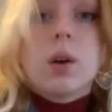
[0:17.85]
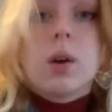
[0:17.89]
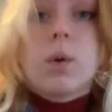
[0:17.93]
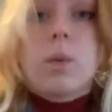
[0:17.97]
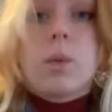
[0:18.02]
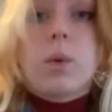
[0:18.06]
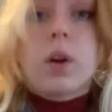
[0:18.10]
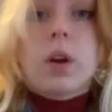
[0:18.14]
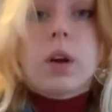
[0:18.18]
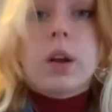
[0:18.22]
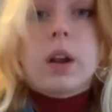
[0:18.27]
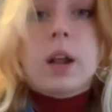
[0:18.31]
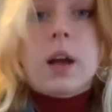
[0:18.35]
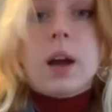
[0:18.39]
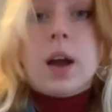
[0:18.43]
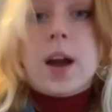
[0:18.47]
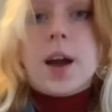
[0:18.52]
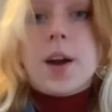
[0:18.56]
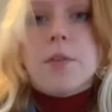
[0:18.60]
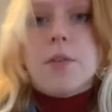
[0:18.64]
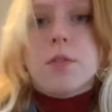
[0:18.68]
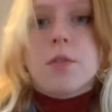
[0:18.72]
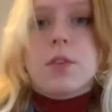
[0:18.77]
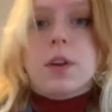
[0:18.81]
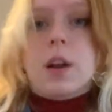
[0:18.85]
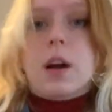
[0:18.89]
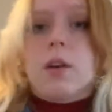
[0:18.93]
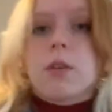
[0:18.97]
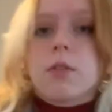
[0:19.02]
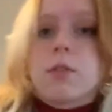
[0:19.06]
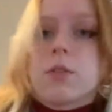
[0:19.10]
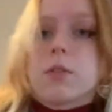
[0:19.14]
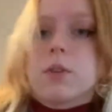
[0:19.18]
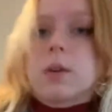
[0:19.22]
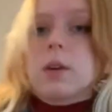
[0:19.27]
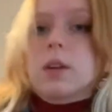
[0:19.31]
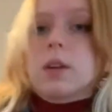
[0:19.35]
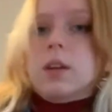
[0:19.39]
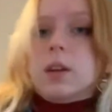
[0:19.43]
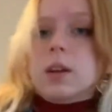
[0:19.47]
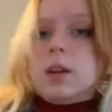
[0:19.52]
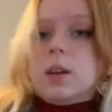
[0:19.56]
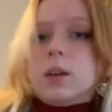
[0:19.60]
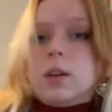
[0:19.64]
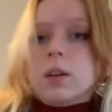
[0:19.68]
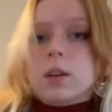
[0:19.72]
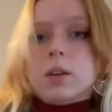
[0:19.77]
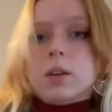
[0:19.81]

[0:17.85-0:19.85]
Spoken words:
wearing half of an outfit and